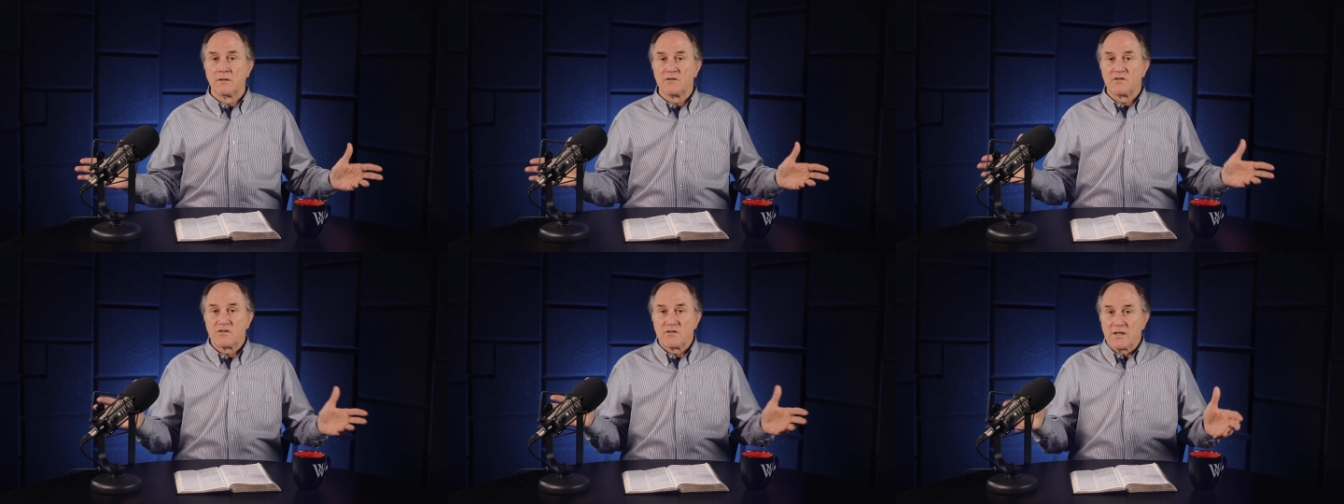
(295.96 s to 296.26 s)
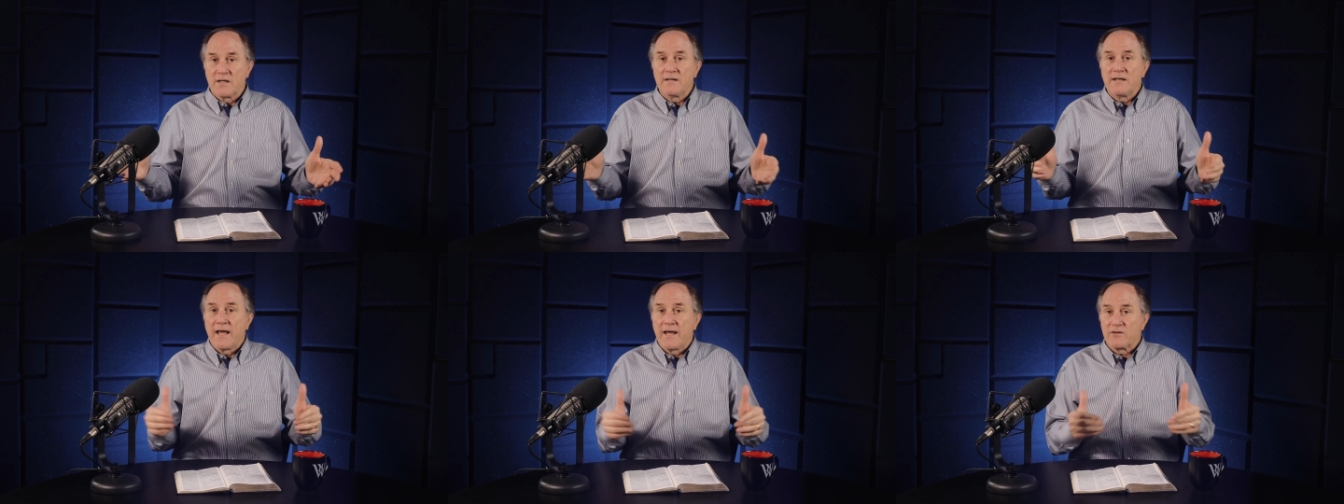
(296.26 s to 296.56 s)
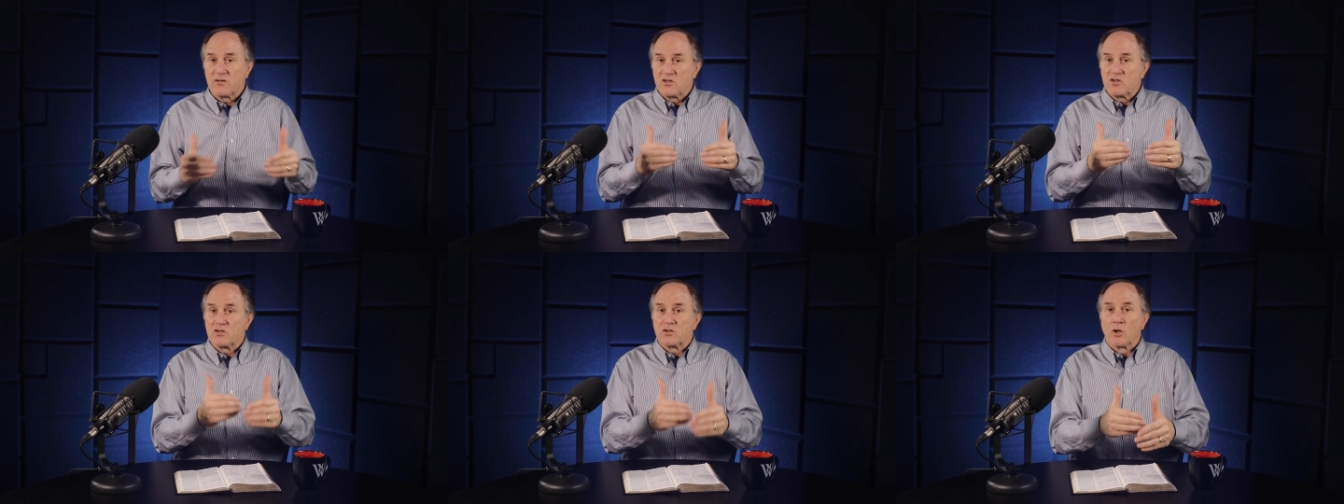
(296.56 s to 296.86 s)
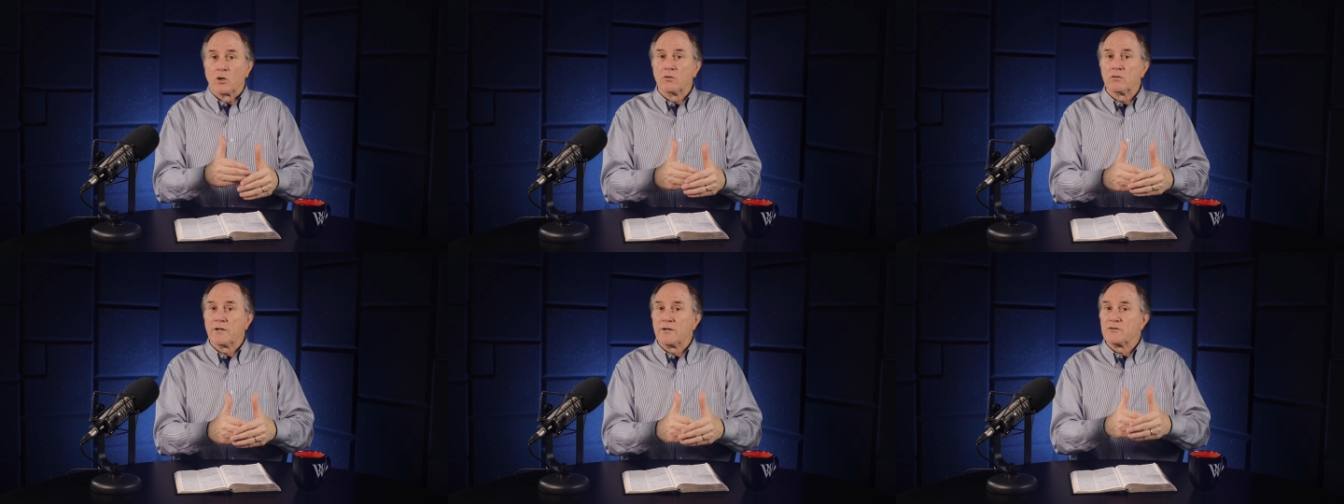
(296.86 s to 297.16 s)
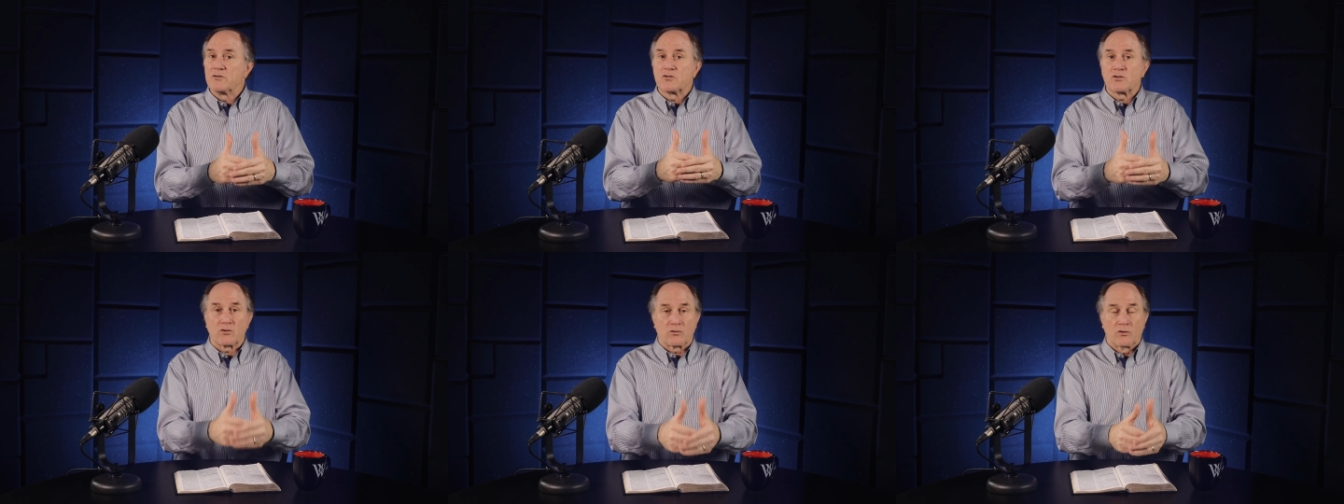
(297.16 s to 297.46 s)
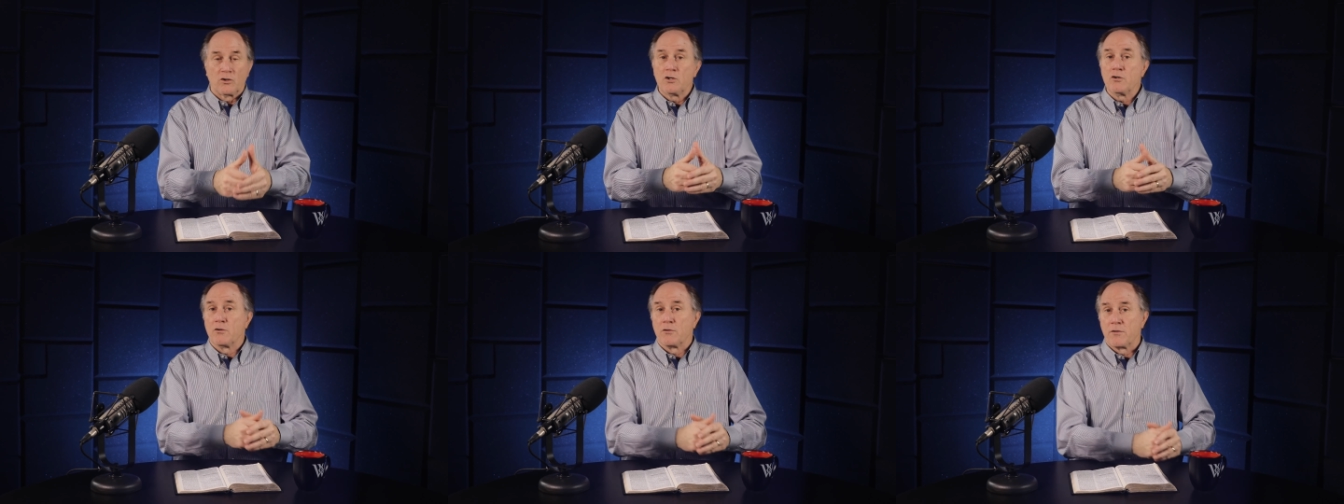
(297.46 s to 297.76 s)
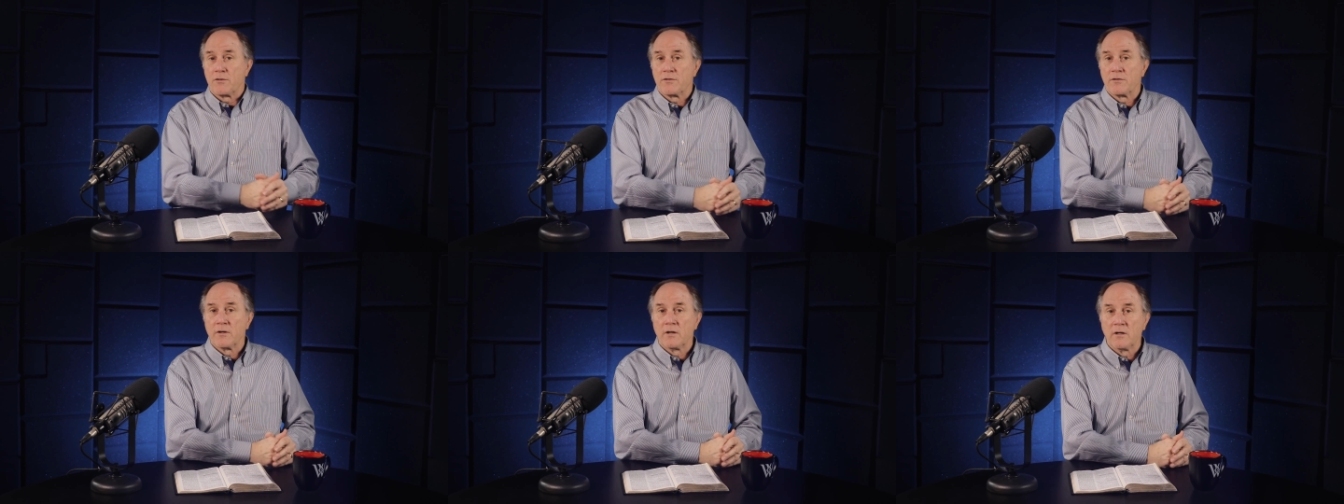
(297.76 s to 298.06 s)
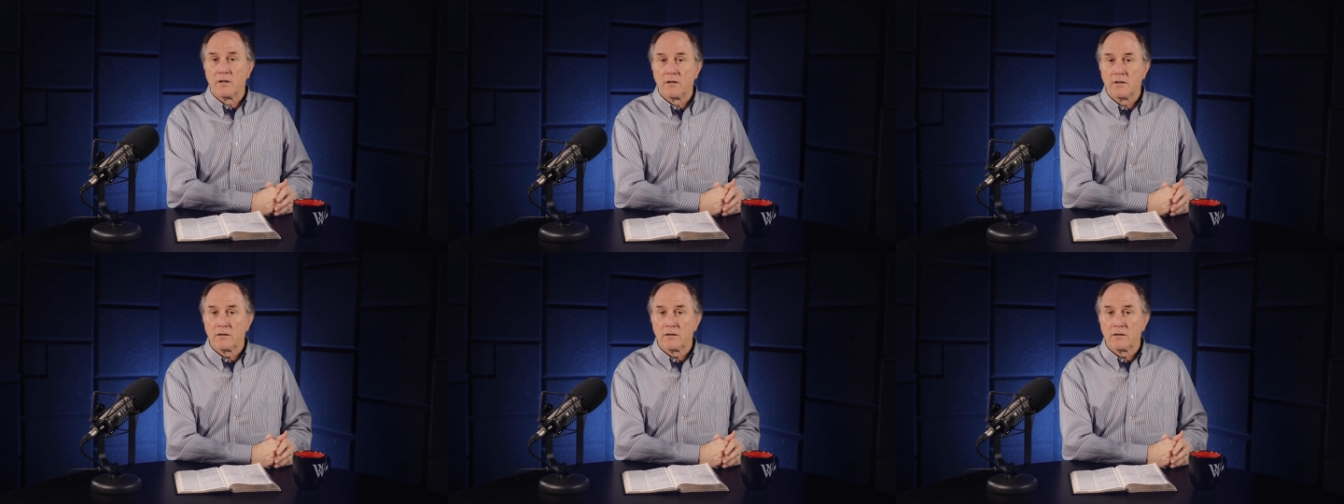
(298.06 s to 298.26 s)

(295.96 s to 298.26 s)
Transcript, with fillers: Sin has stolen truth